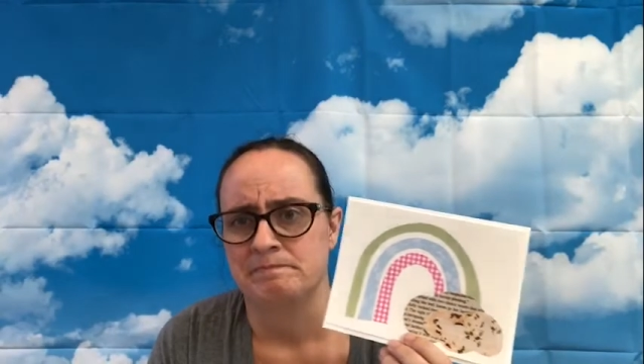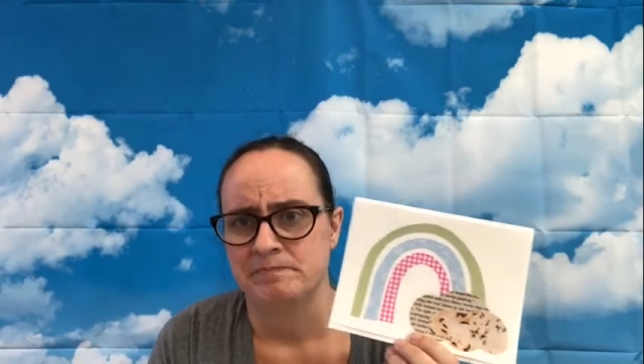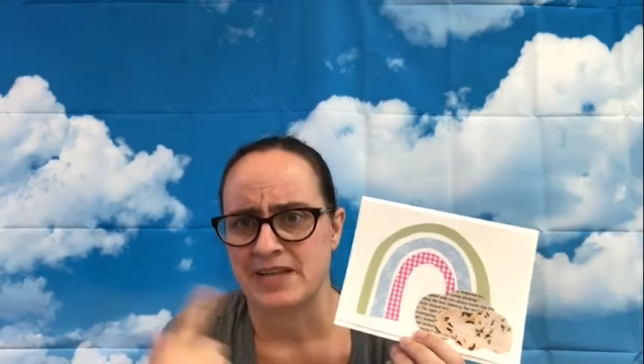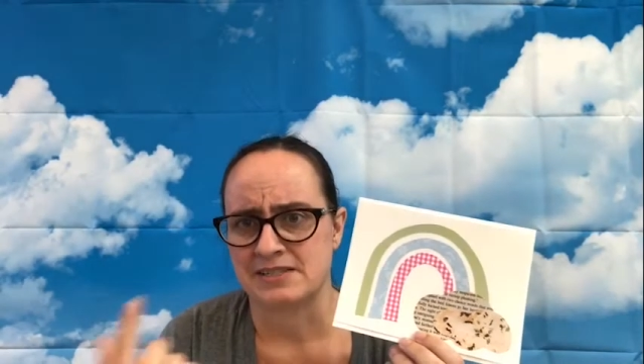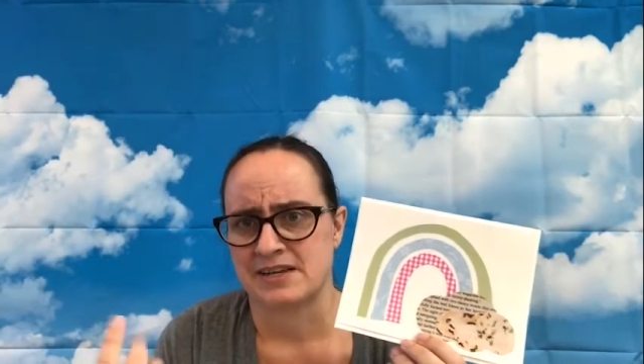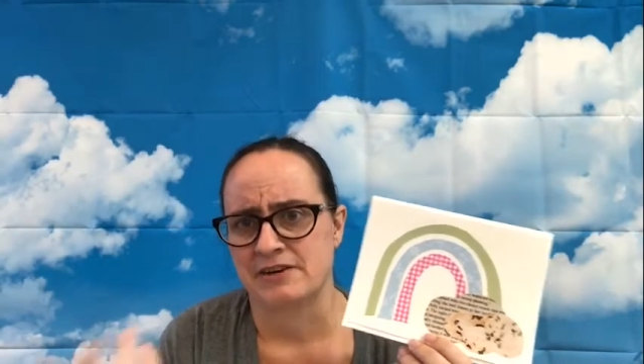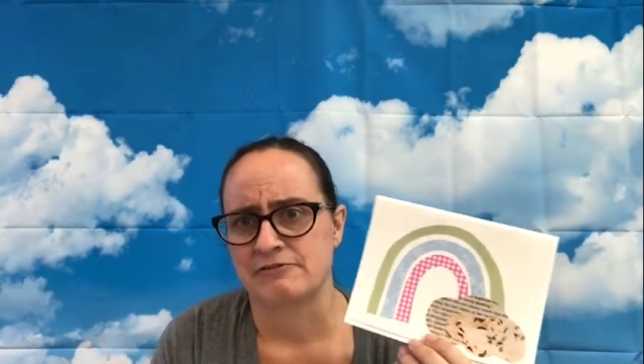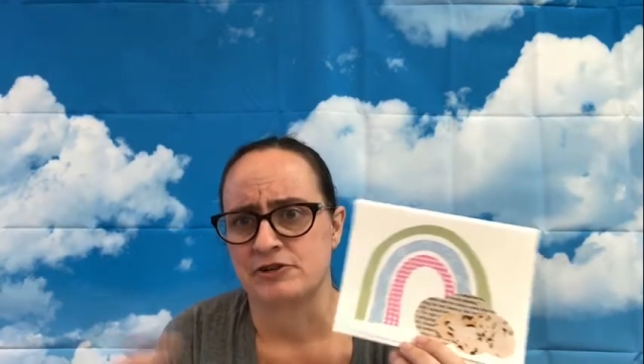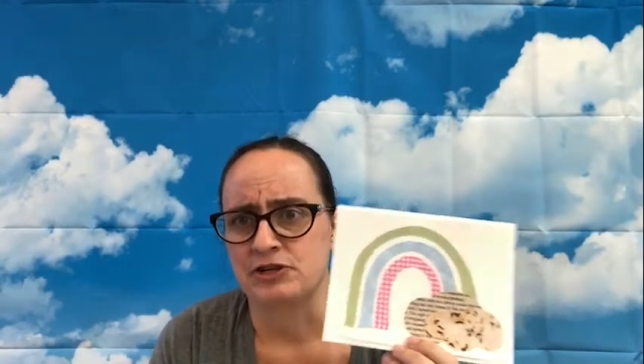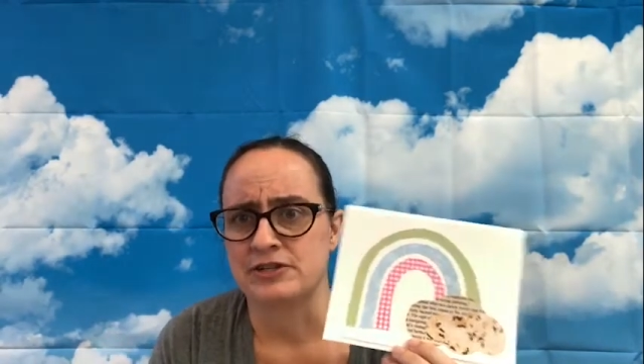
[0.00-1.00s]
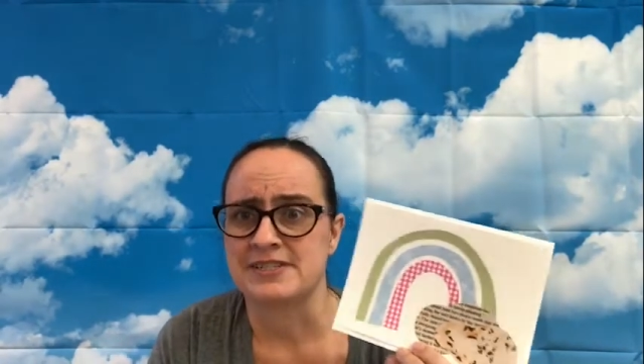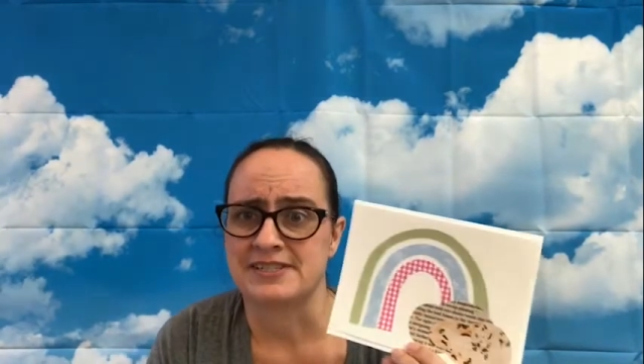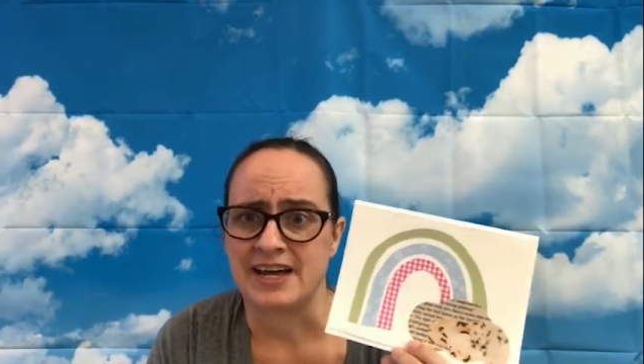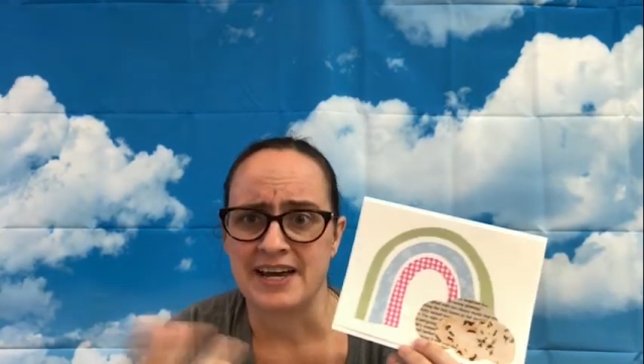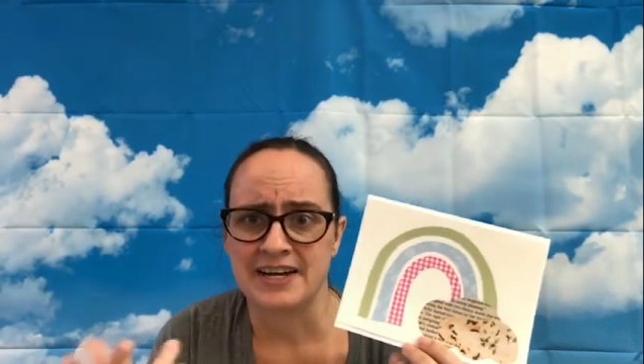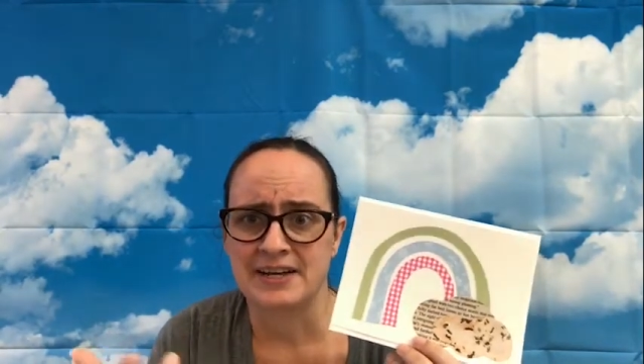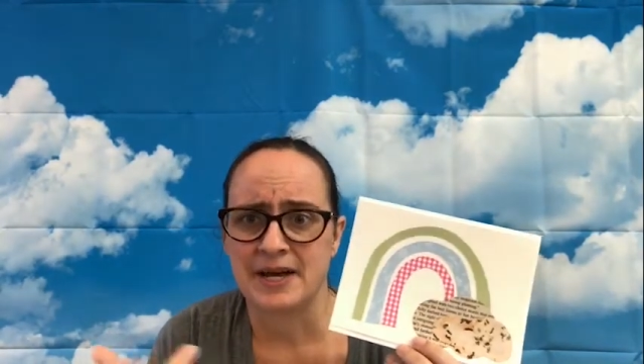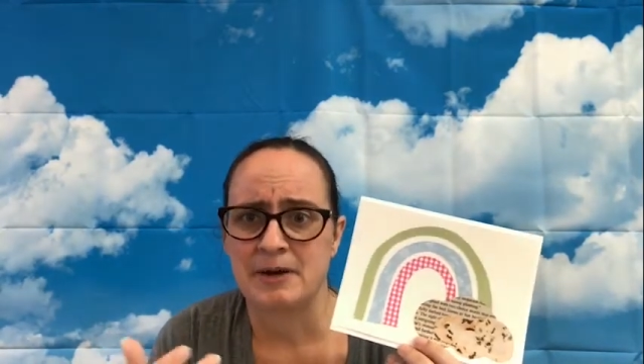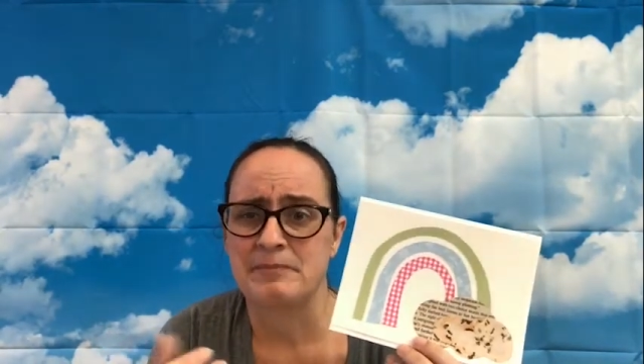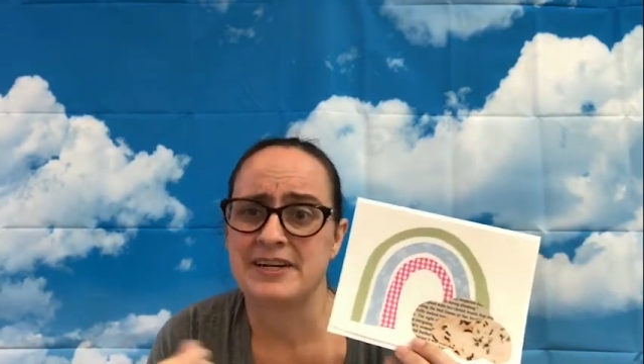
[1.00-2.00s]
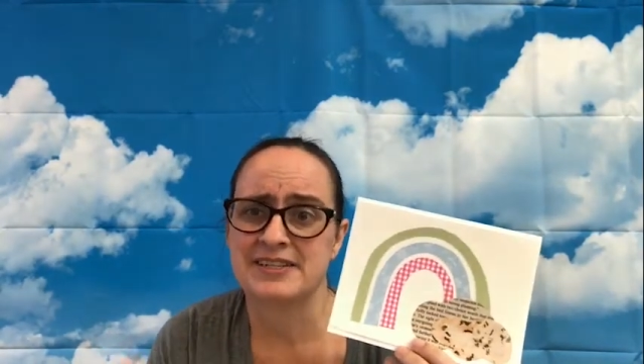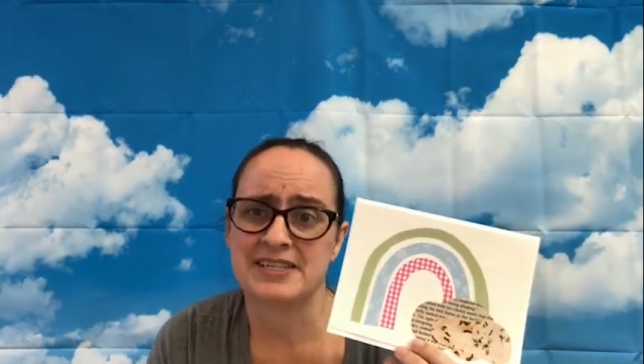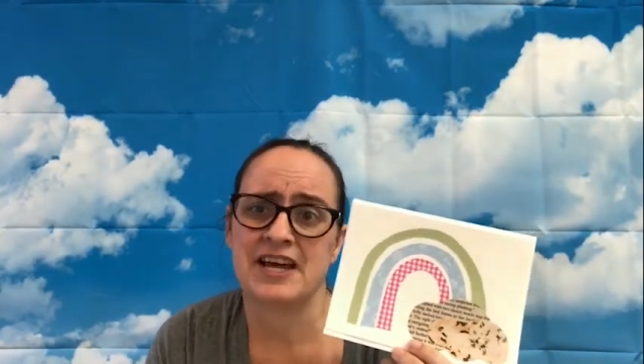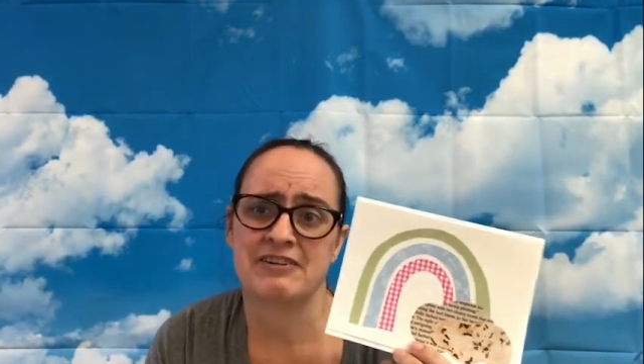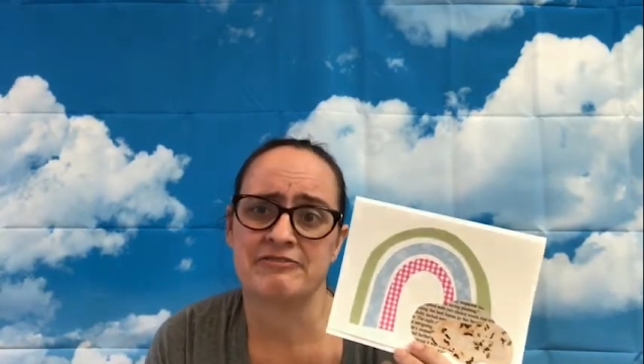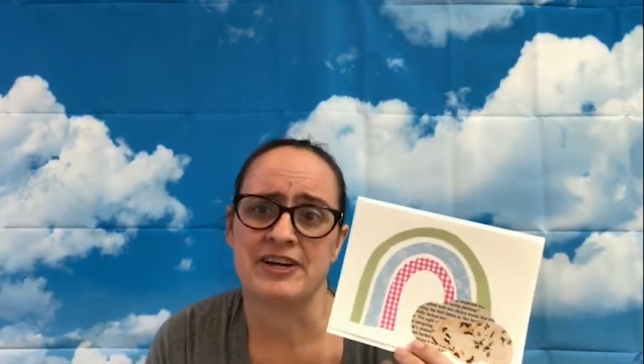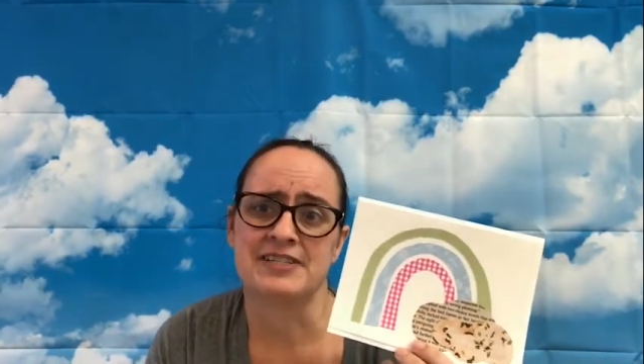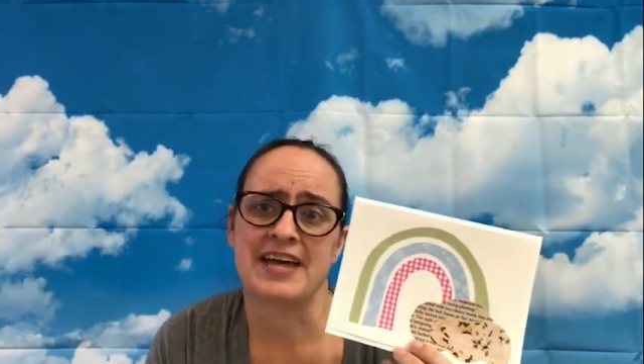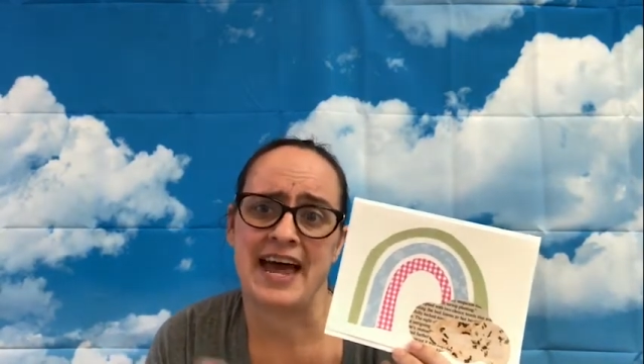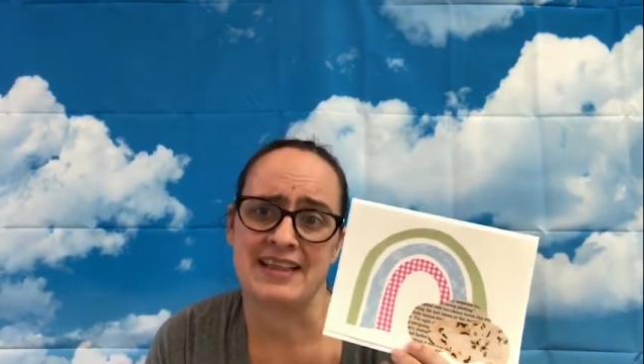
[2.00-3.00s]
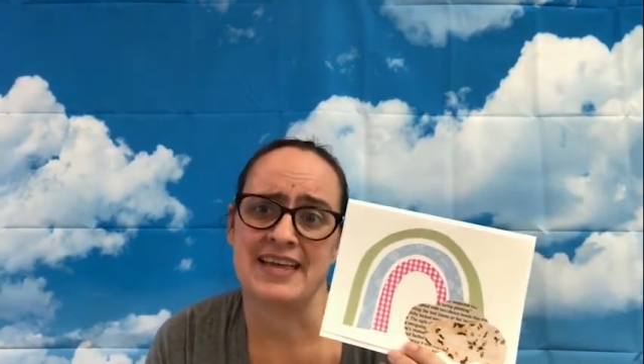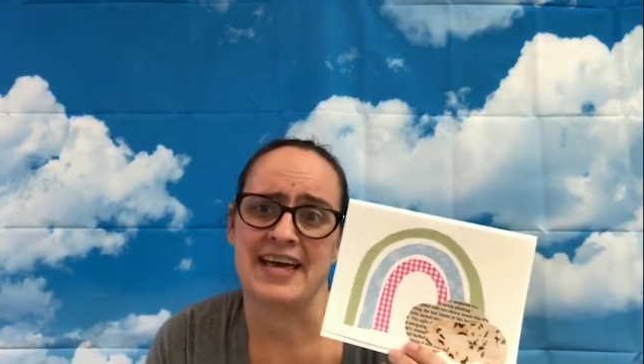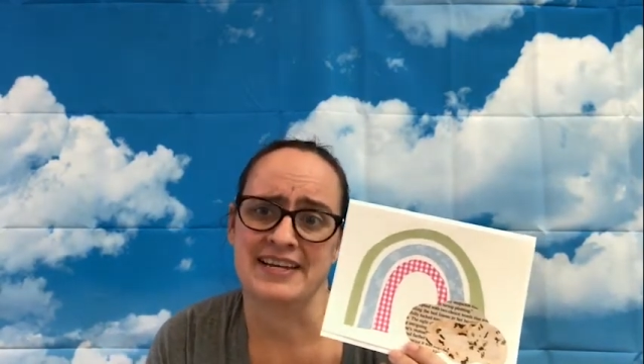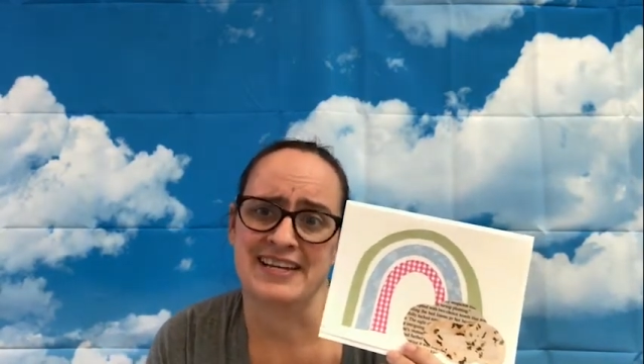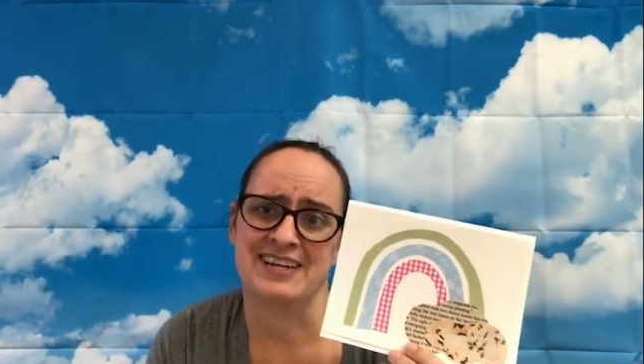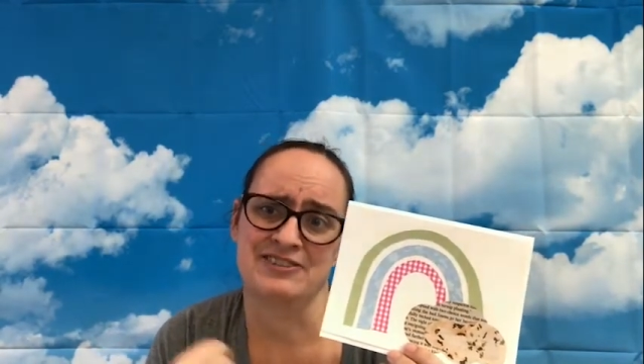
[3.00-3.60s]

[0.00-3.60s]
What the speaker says: That's kind of for you to decide, but it is kind of fun to add that in.